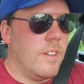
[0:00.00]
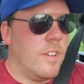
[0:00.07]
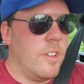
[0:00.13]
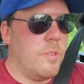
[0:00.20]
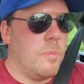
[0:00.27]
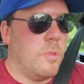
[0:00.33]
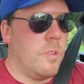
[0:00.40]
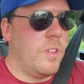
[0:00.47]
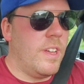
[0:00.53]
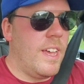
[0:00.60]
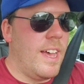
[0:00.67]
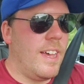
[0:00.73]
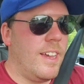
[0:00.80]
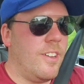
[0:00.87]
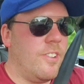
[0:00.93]
spoolie
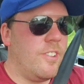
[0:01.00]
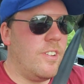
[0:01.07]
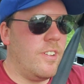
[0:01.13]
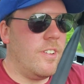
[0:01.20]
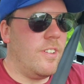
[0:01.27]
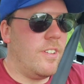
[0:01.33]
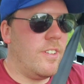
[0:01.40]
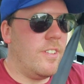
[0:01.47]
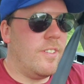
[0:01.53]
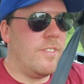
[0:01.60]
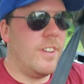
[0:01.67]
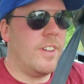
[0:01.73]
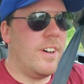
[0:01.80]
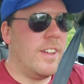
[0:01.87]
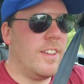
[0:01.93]

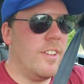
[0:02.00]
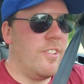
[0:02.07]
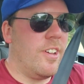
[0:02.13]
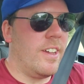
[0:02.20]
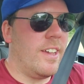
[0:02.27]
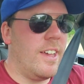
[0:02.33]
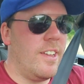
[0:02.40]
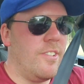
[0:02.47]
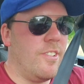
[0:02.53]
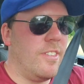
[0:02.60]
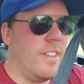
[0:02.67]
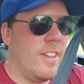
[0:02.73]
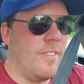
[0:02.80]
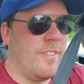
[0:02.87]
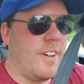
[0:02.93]
action. We caught the check
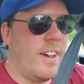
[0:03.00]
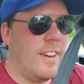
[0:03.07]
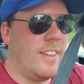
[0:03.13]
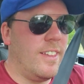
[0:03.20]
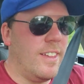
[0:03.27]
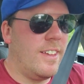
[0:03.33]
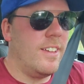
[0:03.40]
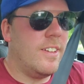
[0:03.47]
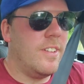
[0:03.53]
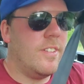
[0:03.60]
engine light finally.